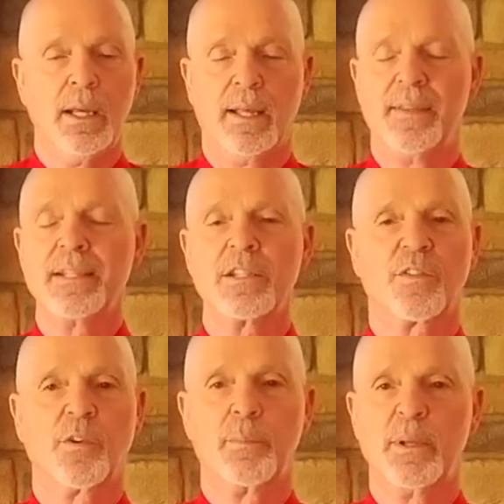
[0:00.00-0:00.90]
And this
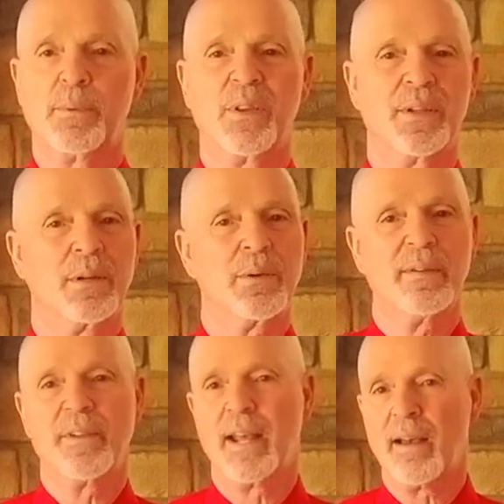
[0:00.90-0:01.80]
is for people that don't
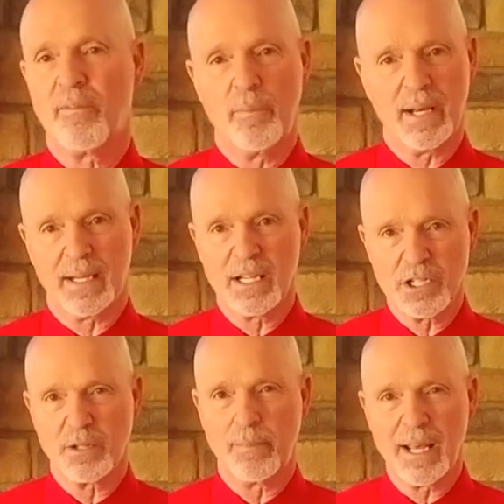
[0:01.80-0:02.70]
even have
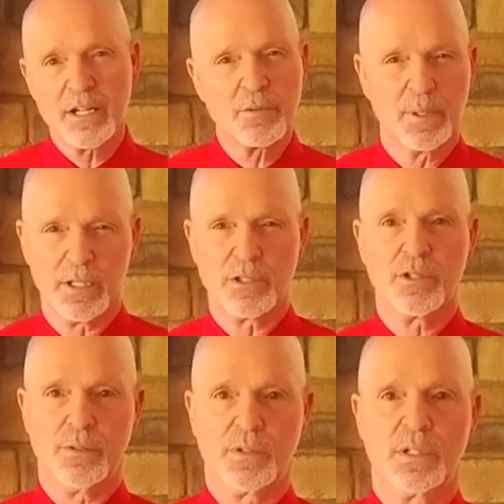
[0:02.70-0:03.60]
medication management
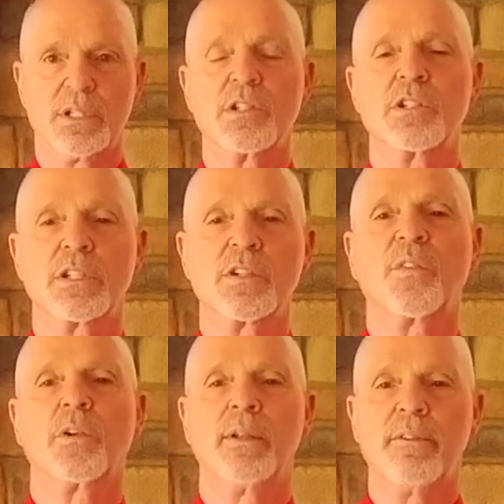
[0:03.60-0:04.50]
issues. This is just
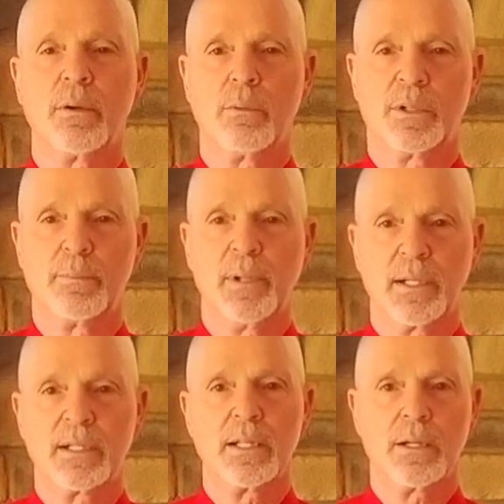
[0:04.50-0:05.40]
for living with
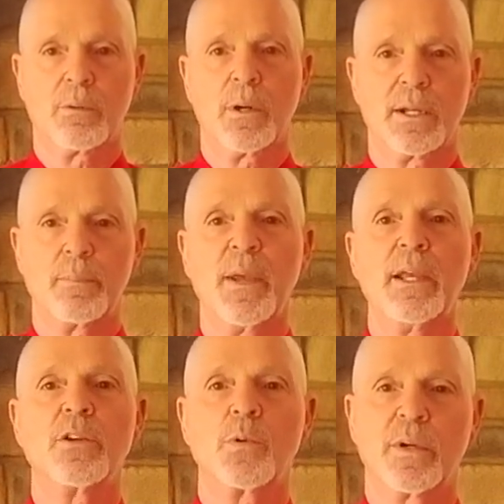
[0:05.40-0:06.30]
debilitating chronic
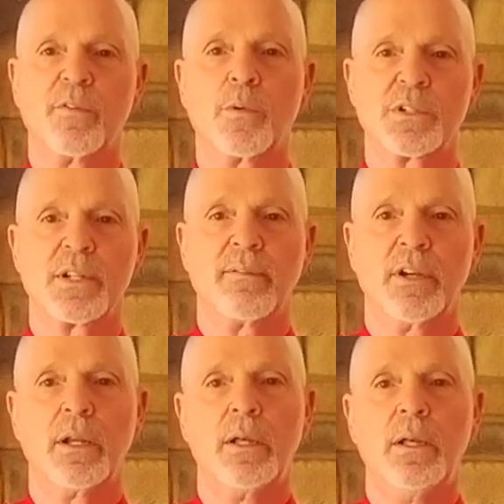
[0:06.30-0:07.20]
pain 24 7.
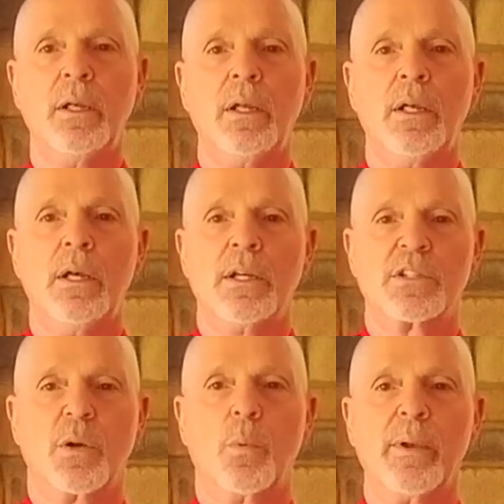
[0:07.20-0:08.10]

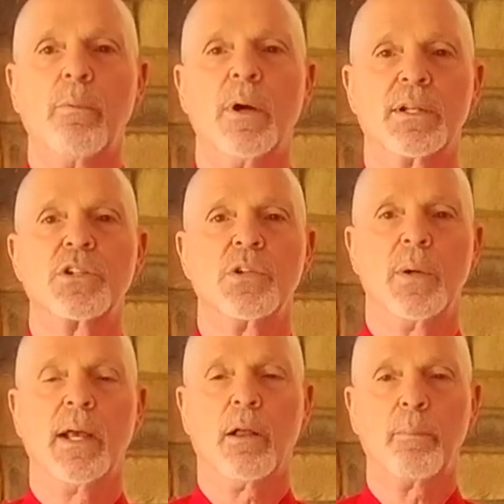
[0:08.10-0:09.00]
So we want
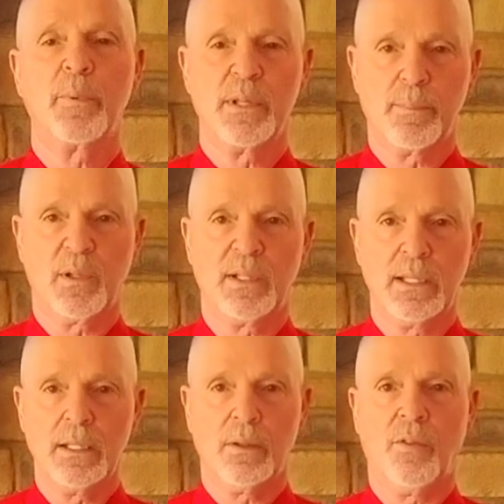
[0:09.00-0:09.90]
to help people
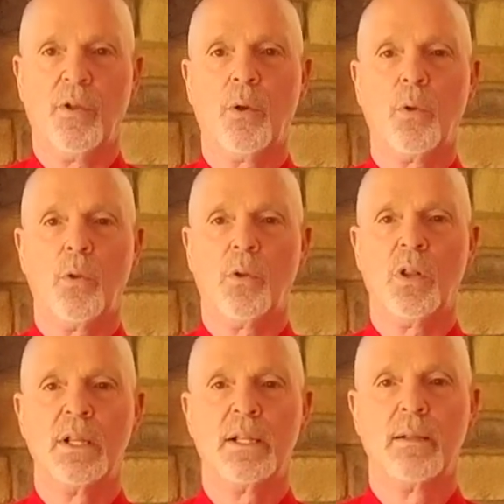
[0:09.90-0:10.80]
heal the
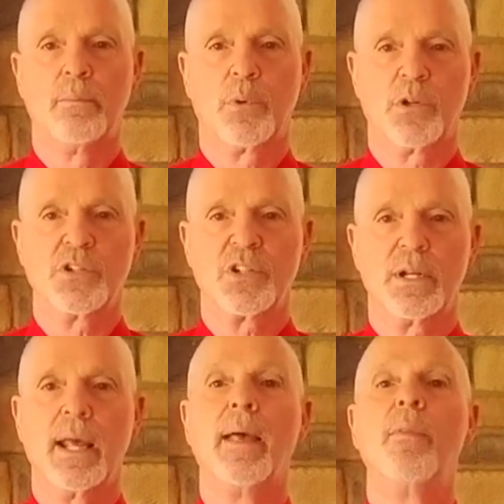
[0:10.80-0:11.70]
whole
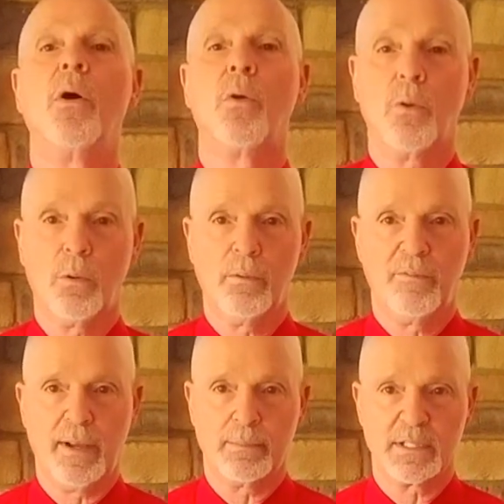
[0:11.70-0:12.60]
person and the whole
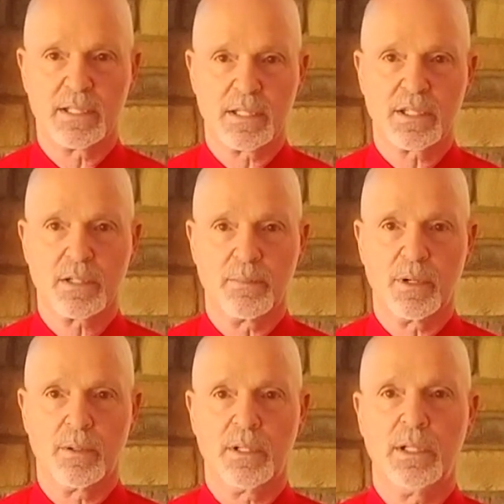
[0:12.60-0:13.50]
family system
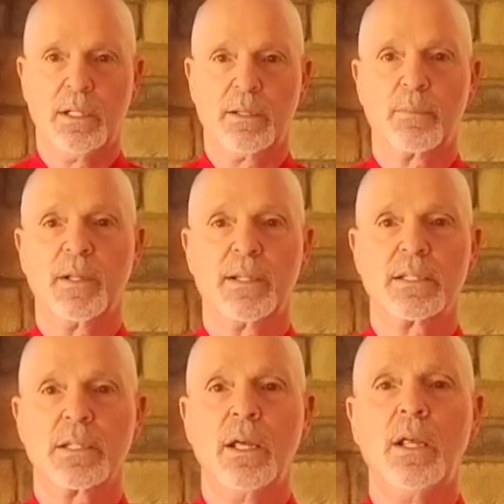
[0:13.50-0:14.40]
here at A Healing Place.